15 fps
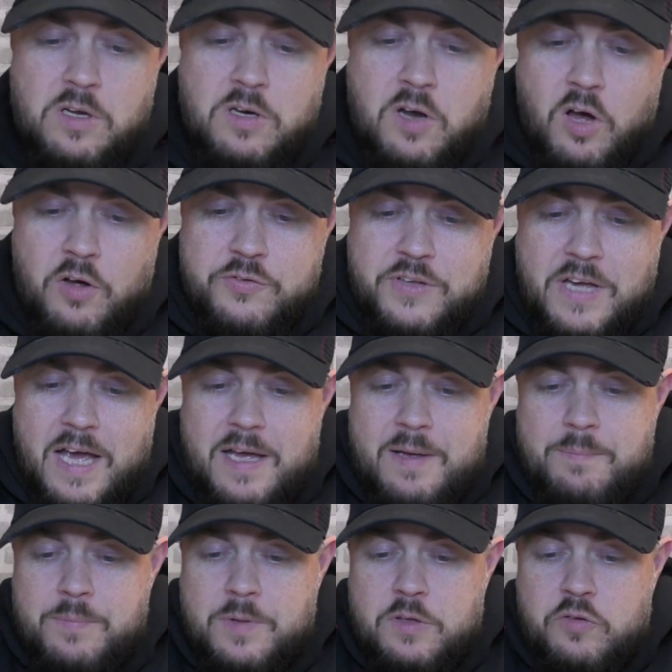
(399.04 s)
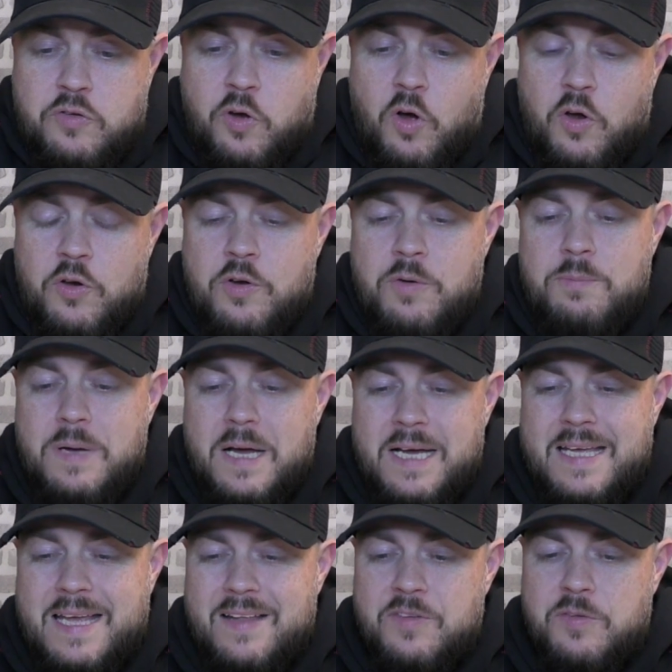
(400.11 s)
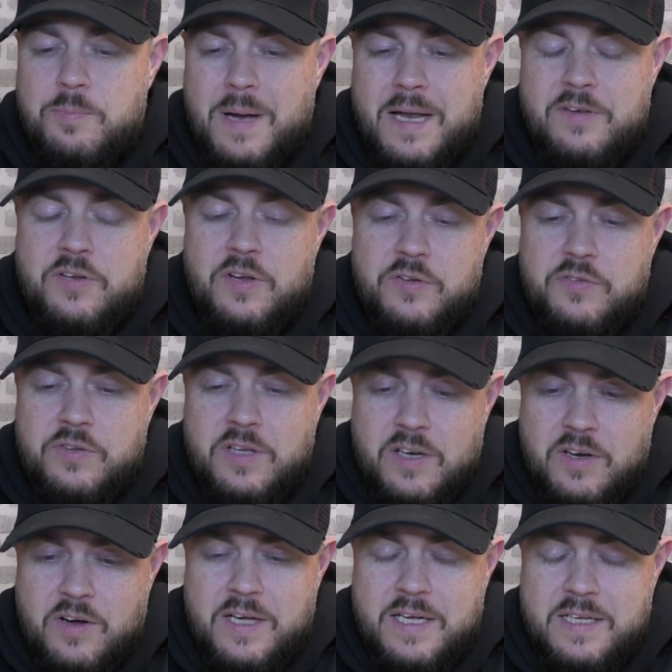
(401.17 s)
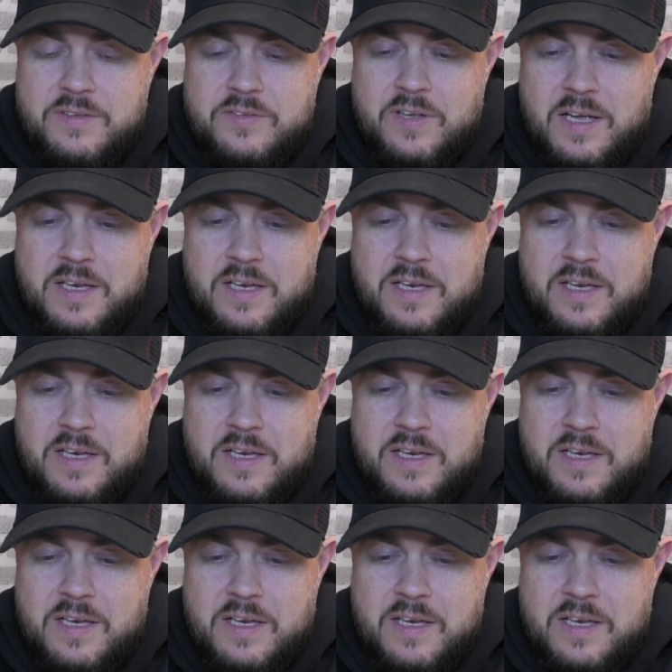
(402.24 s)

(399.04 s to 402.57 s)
Last game, Tottenham against Manchester United,